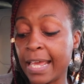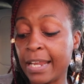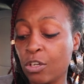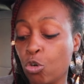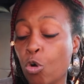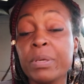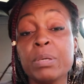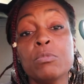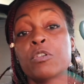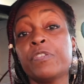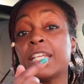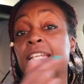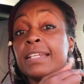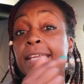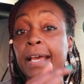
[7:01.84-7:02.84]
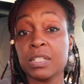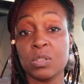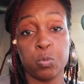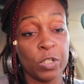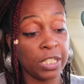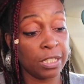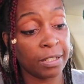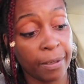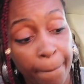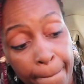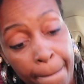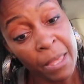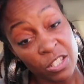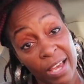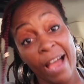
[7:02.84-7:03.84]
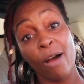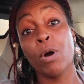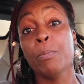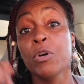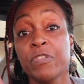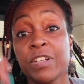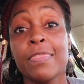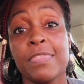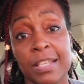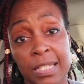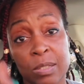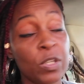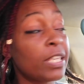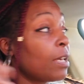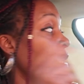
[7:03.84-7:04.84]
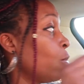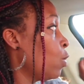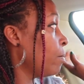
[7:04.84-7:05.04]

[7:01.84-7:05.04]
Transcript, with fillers: tenant who will be moving in next week. So I have one moving in this week and